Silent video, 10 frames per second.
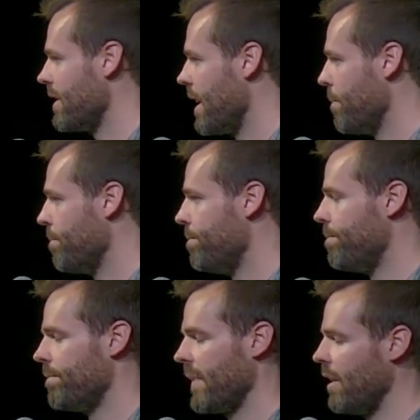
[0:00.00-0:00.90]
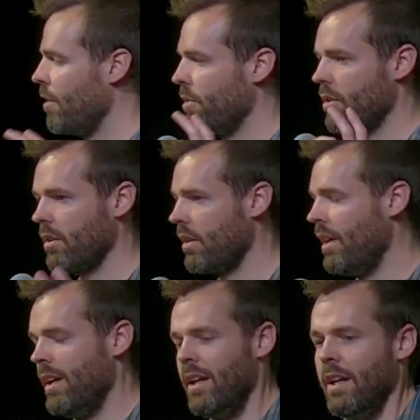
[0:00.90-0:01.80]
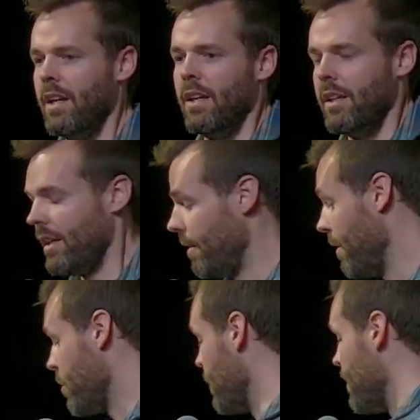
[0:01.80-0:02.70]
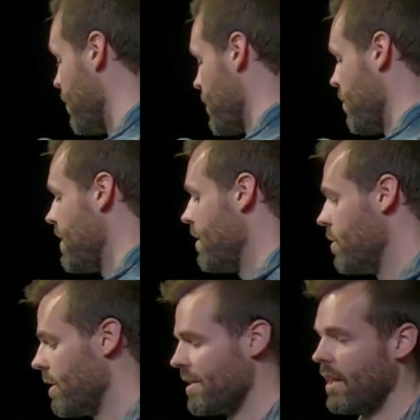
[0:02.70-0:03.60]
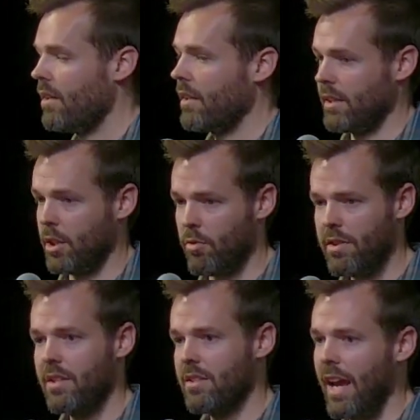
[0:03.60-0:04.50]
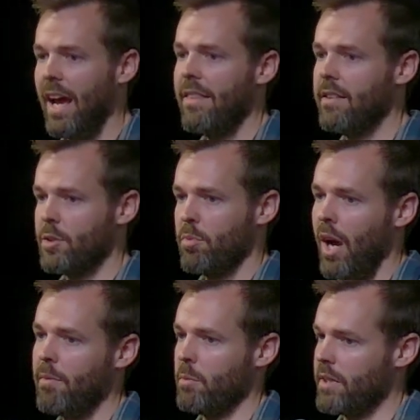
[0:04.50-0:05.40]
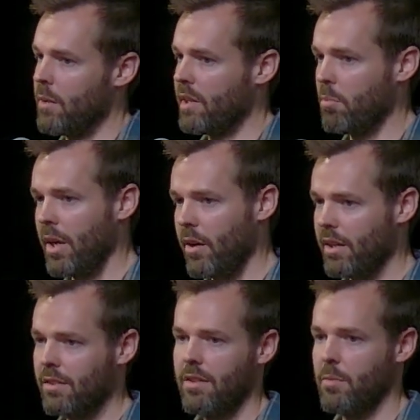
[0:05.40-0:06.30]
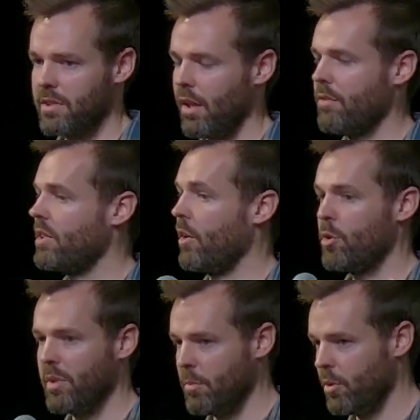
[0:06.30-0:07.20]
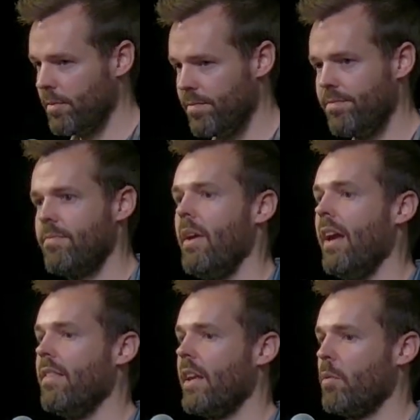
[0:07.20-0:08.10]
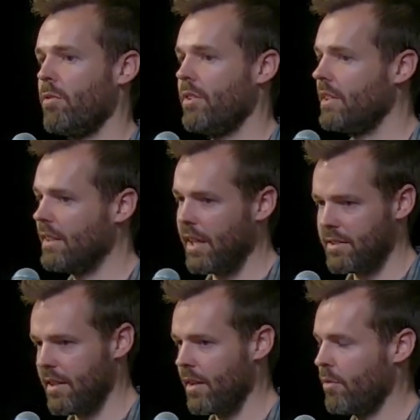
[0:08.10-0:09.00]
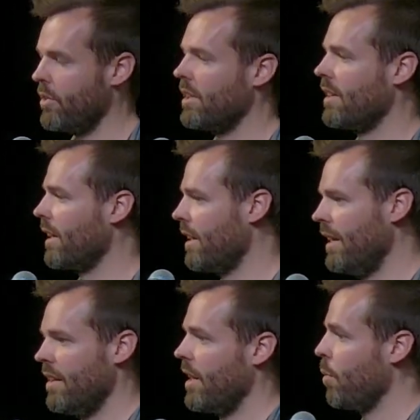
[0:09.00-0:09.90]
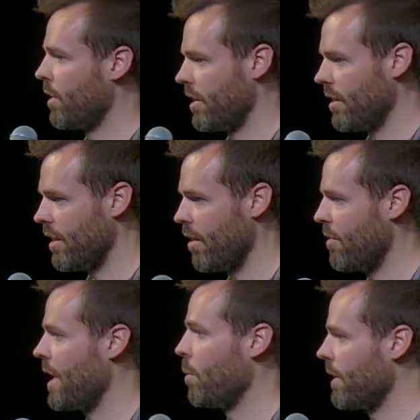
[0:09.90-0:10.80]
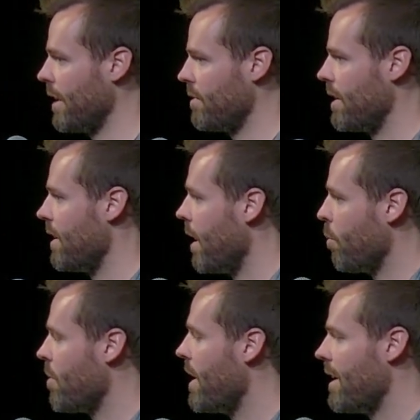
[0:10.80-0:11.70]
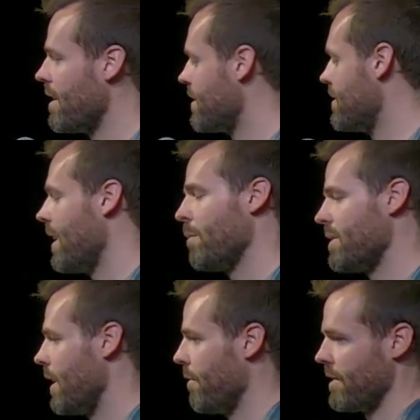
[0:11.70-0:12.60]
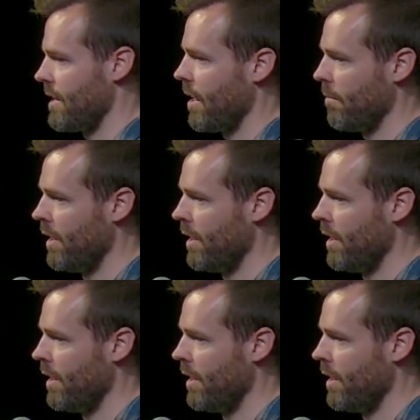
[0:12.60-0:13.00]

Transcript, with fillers: game. You know, if you're if you're reading First Corinthians, you can tell like the Corinthians had this problem where they were comparing themselves to other people and they were feeling less than or feeling like they weren't good enough or they weren't gifted. And, and we're made of the same stuff as them.